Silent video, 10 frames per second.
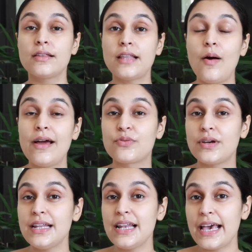Now, I
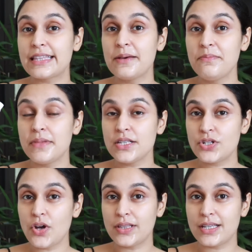really like the
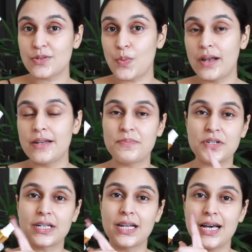mist on this one in
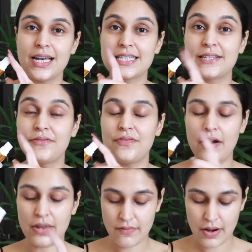particular. It's
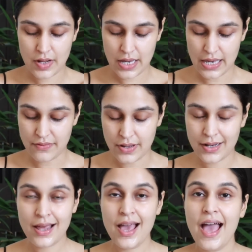very, very
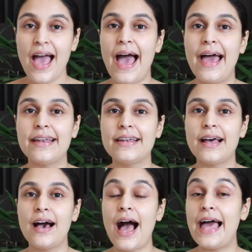even. And
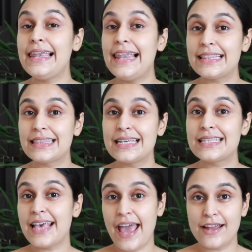I'll let
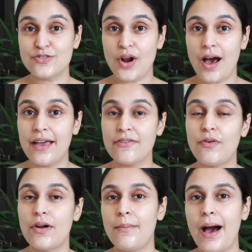this air dry
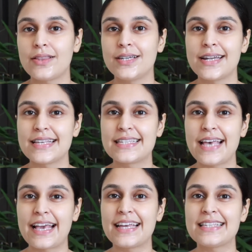for about 30
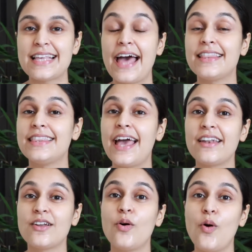seconds and
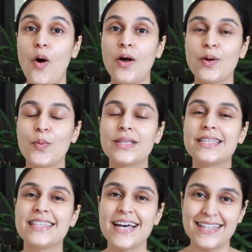then go on with
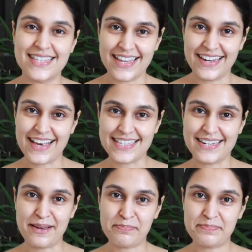the third skincare
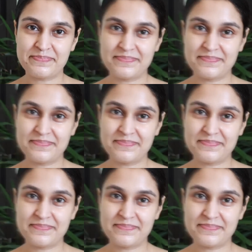step.